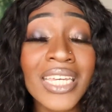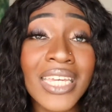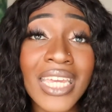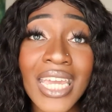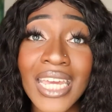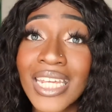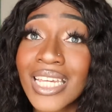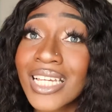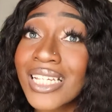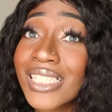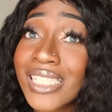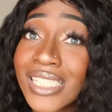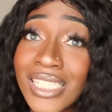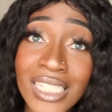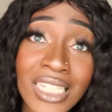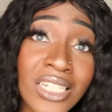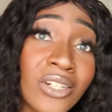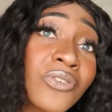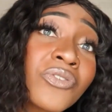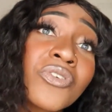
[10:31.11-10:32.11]
Getting a
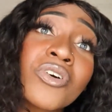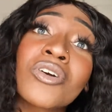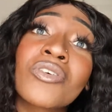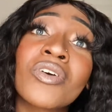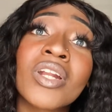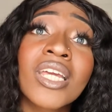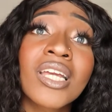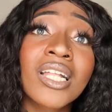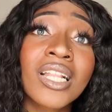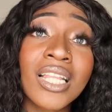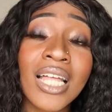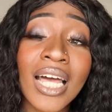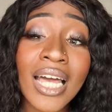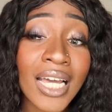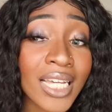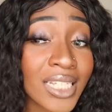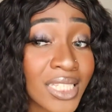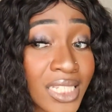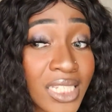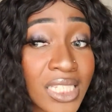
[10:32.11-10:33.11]
C in a 4 credit
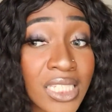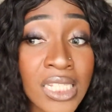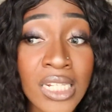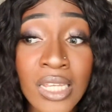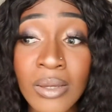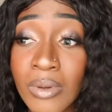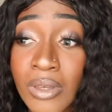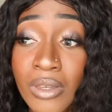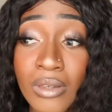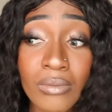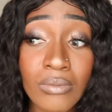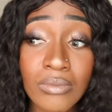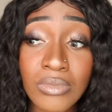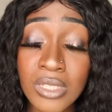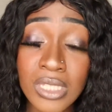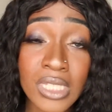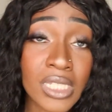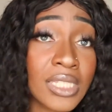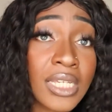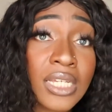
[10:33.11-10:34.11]
class, listen,
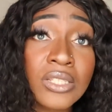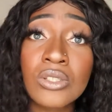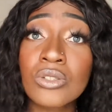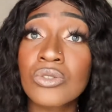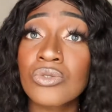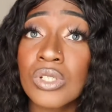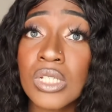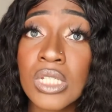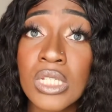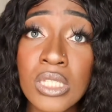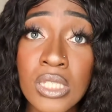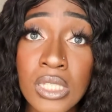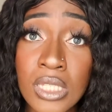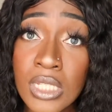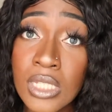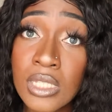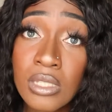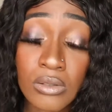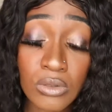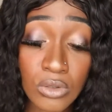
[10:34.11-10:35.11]
C's get degrees,
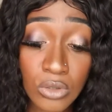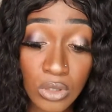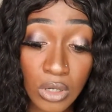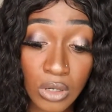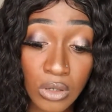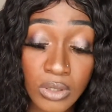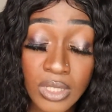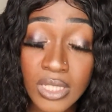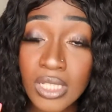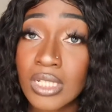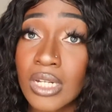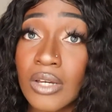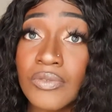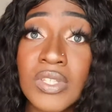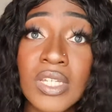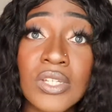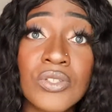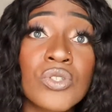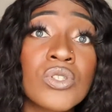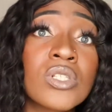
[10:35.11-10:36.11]
C's, you know, is enough
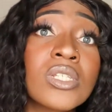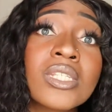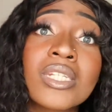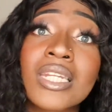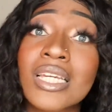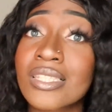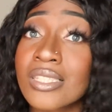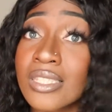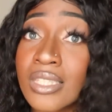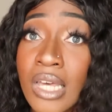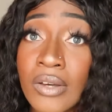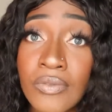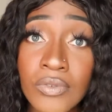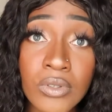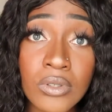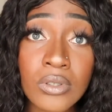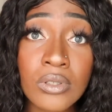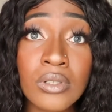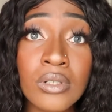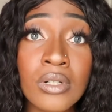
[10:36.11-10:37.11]
to get you to the next
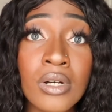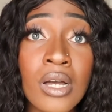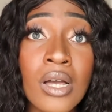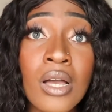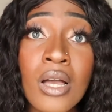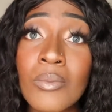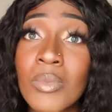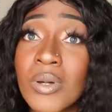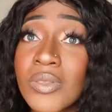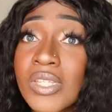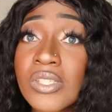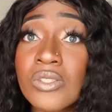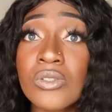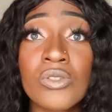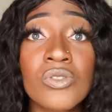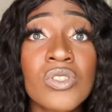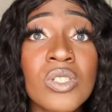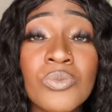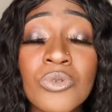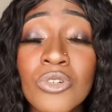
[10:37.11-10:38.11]
level. But these
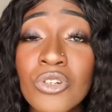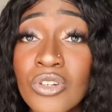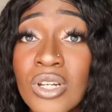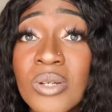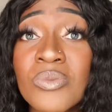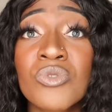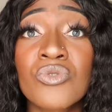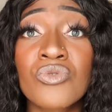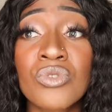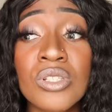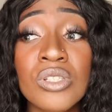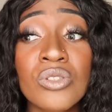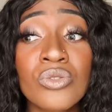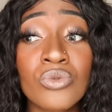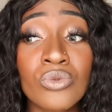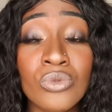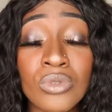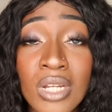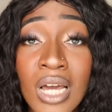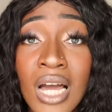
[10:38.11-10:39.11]
nursing programs really
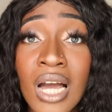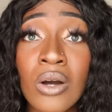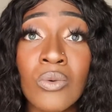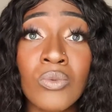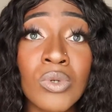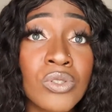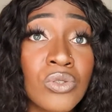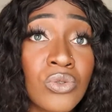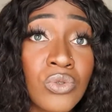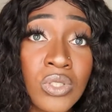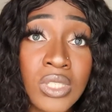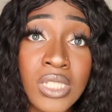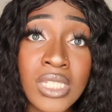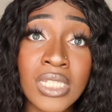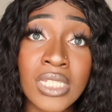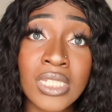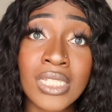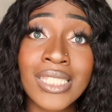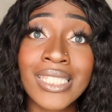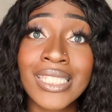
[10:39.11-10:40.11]
do not want to
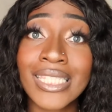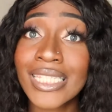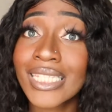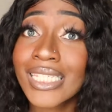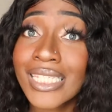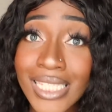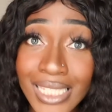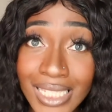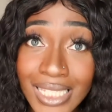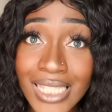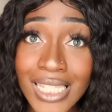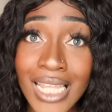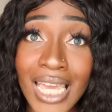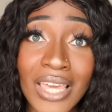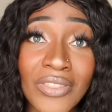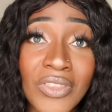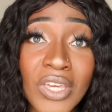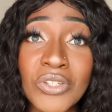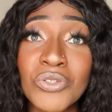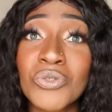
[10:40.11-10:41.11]
see C's.
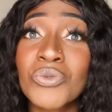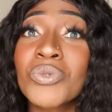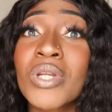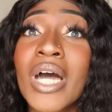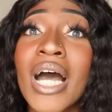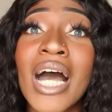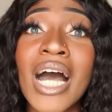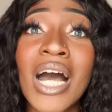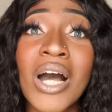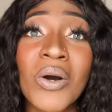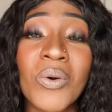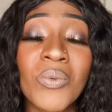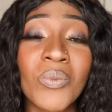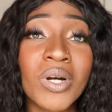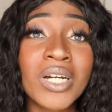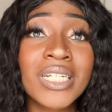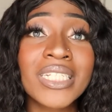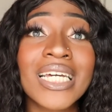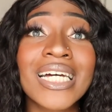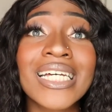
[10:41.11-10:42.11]
Like, they do not
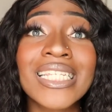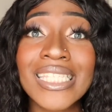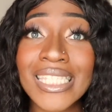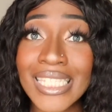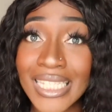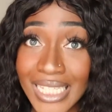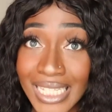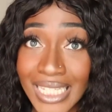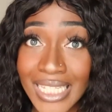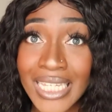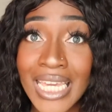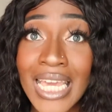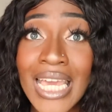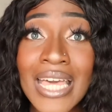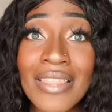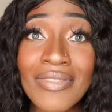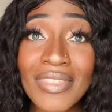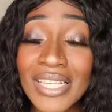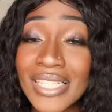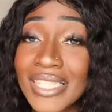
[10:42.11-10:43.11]
want a C.
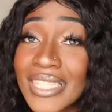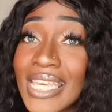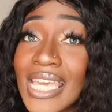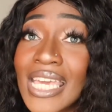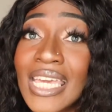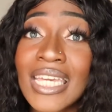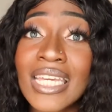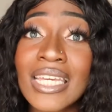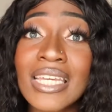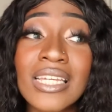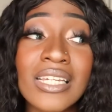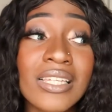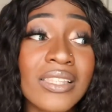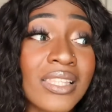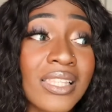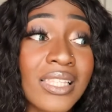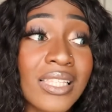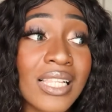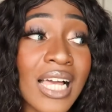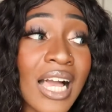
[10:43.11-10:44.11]
They say
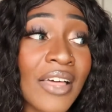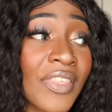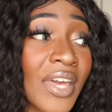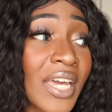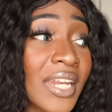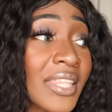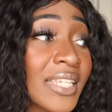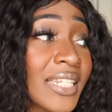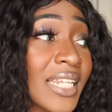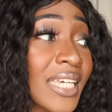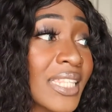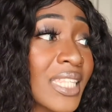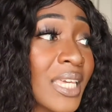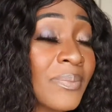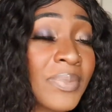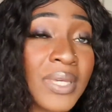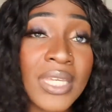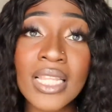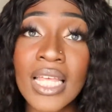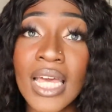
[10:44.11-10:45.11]
at the end of the day, they
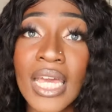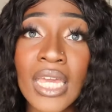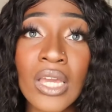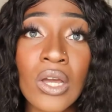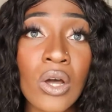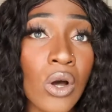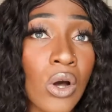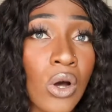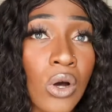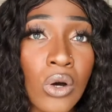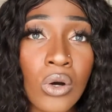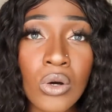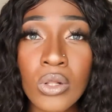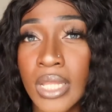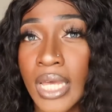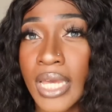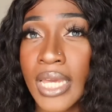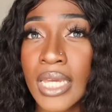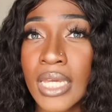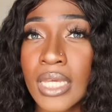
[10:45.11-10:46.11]
be like, oh,
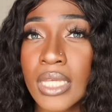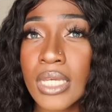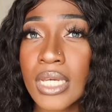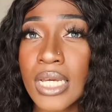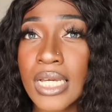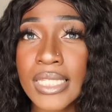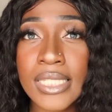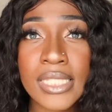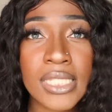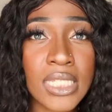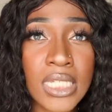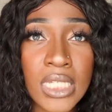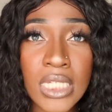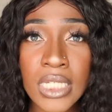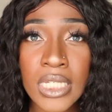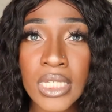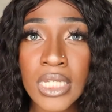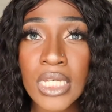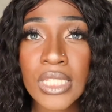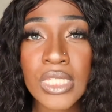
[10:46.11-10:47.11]
like a
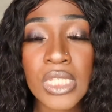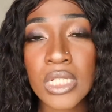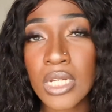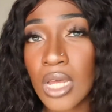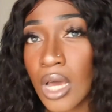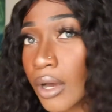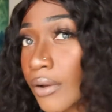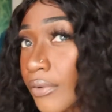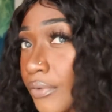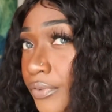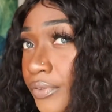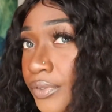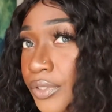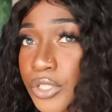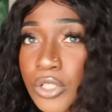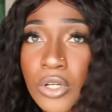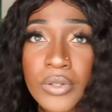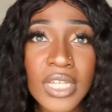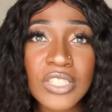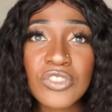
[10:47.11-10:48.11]
C is enough,
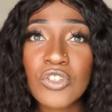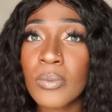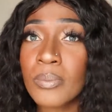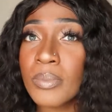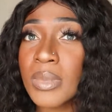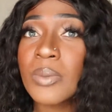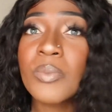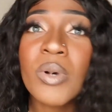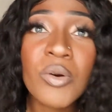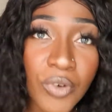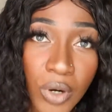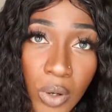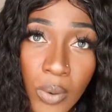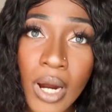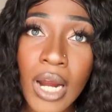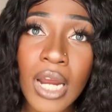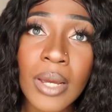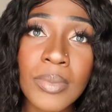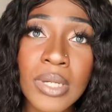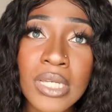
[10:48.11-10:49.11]
you know, that's our minimum
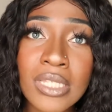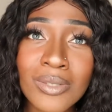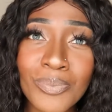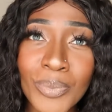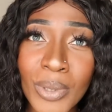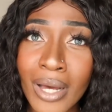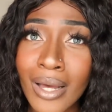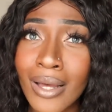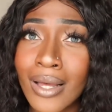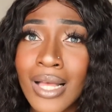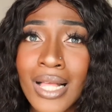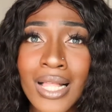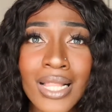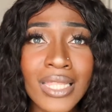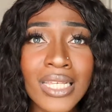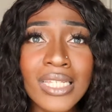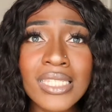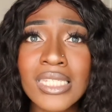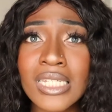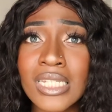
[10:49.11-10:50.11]
requirements. But
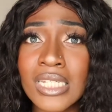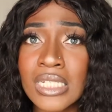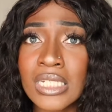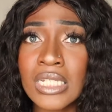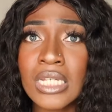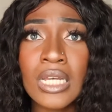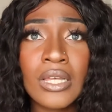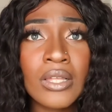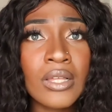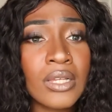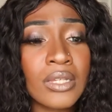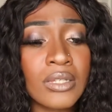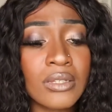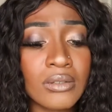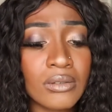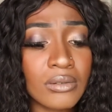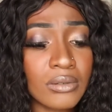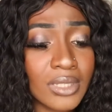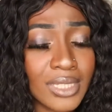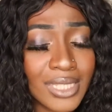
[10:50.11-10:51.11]
listen,
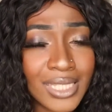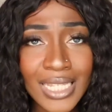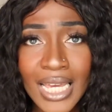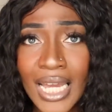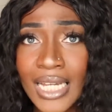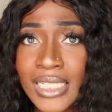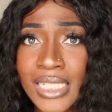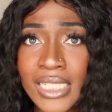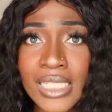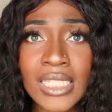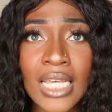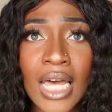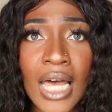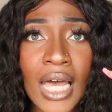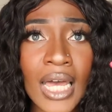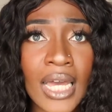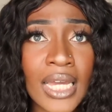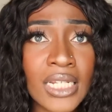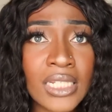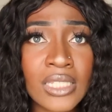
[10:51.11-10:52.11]
side to
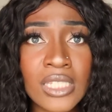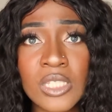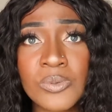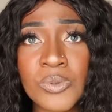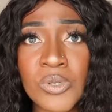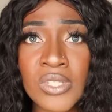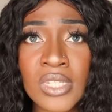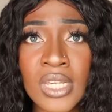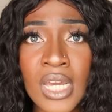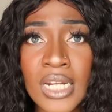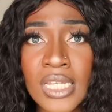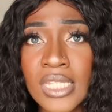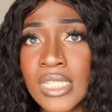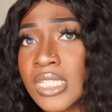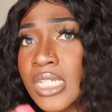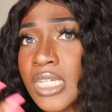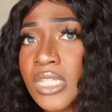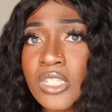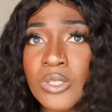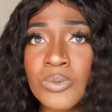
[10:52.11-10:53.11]
side, this person got a
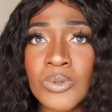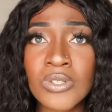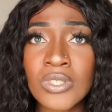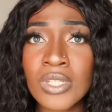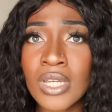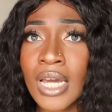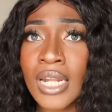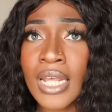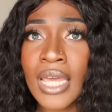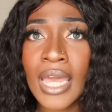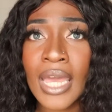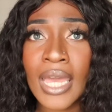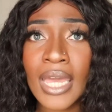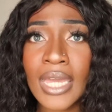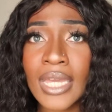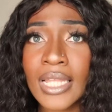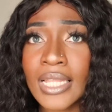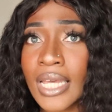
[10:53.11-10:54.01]
C, this person got an A.